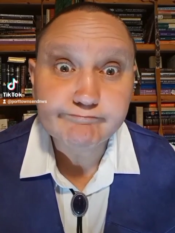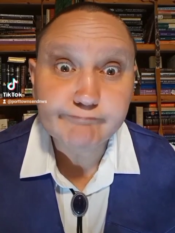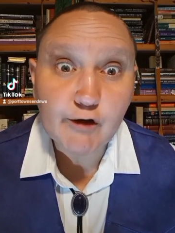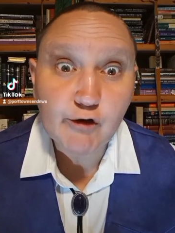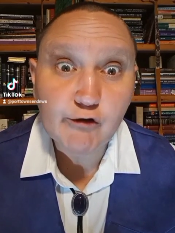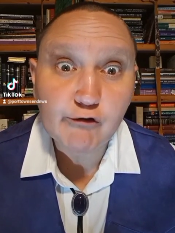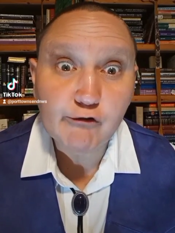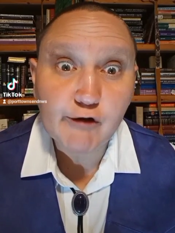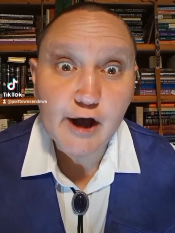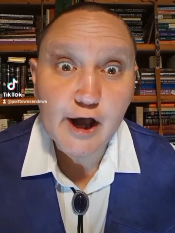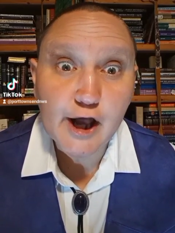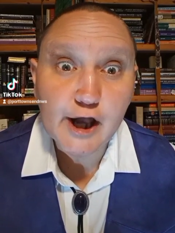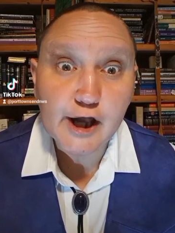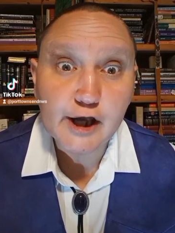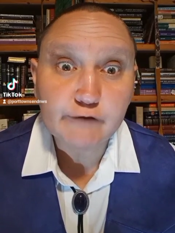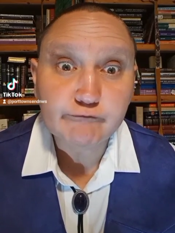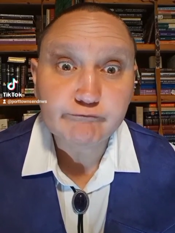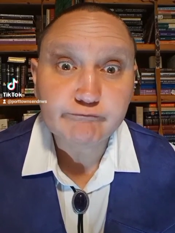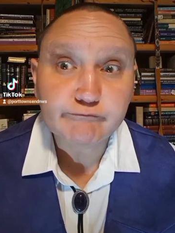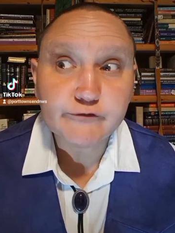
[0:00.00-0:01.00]

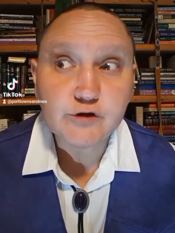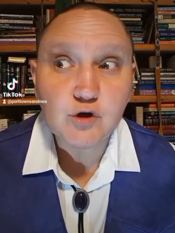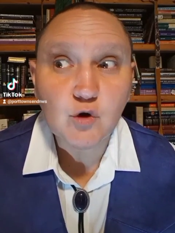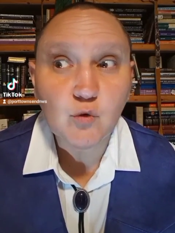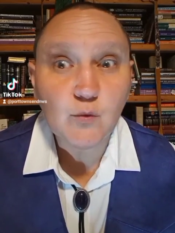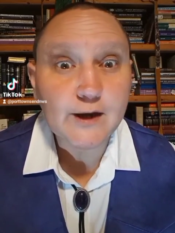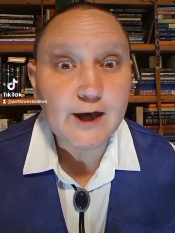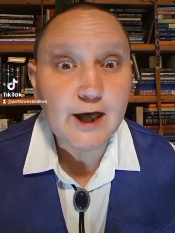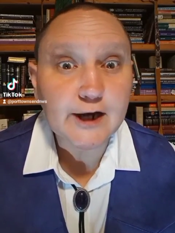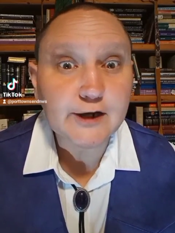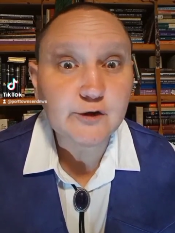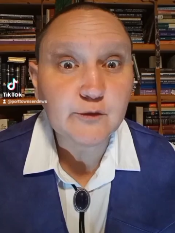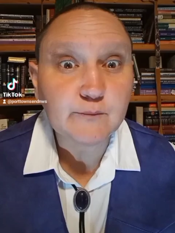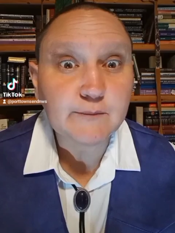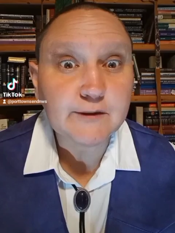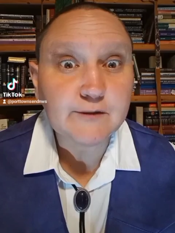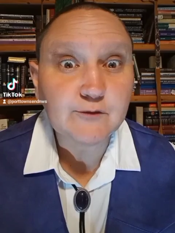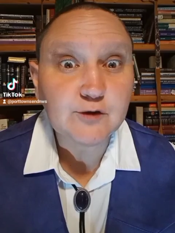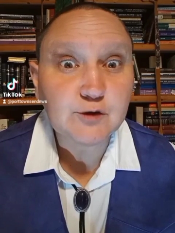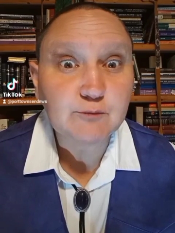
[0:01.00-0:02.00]
Okay. So we got into a
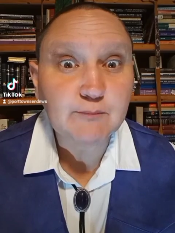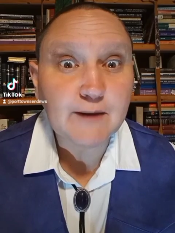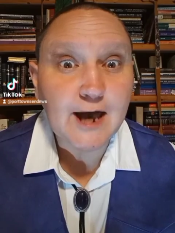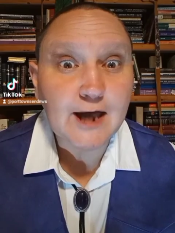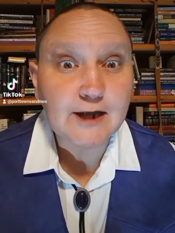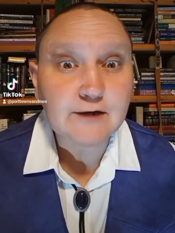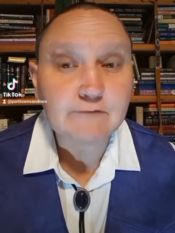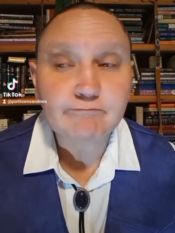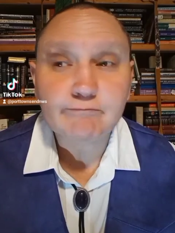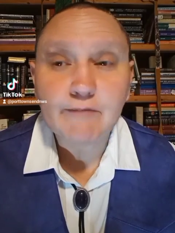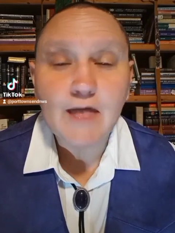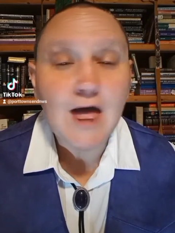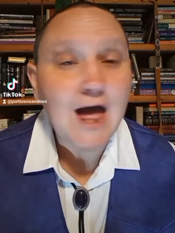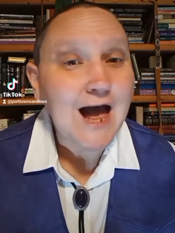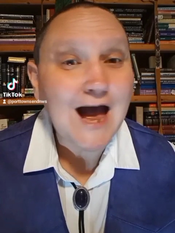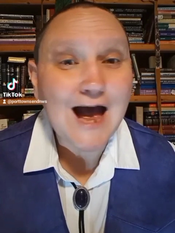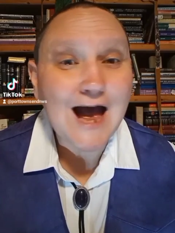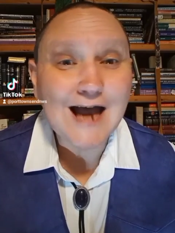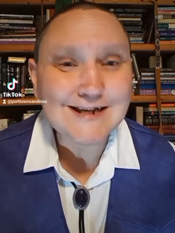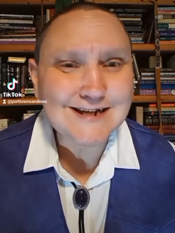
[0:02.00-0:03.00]
bit of a spat.
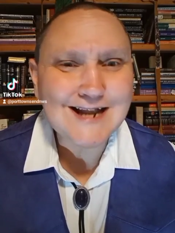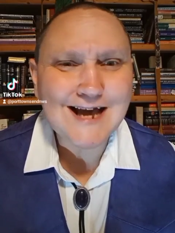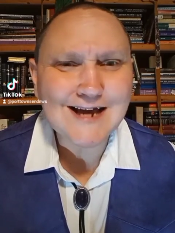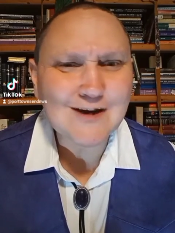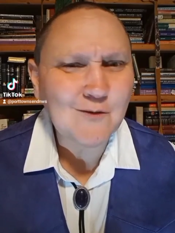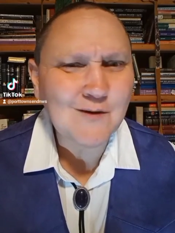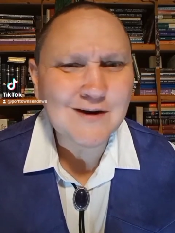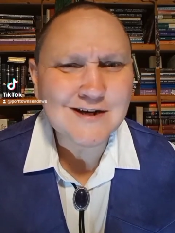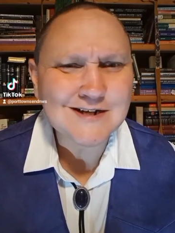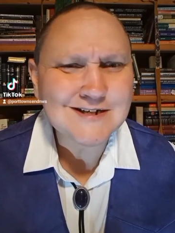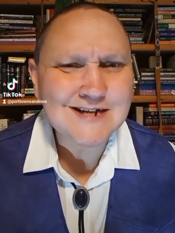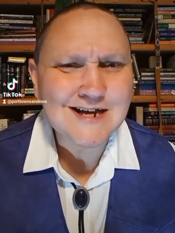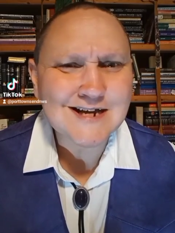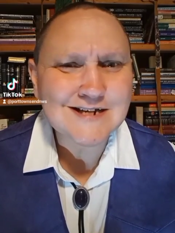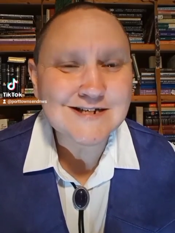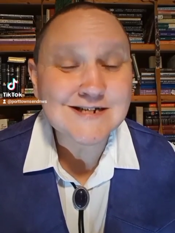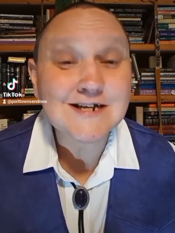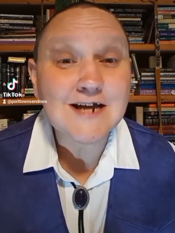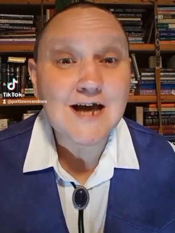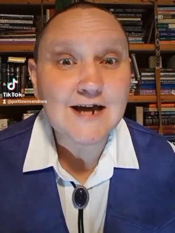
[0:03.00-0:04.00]
Did I go on a
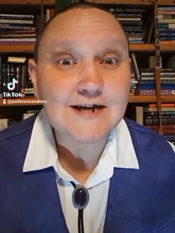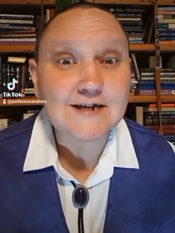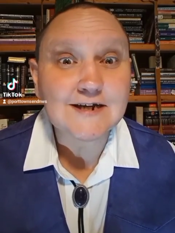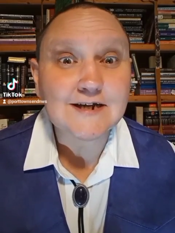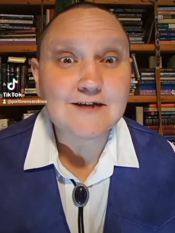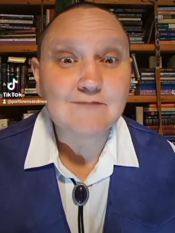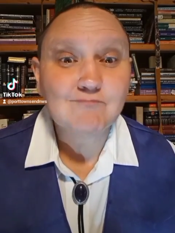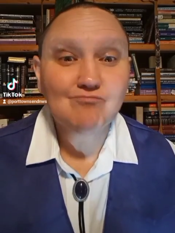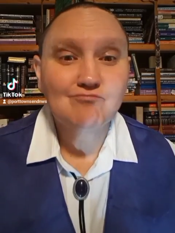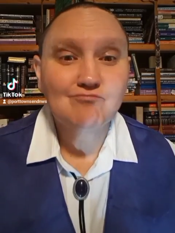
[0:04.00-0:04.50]
tangent? I did.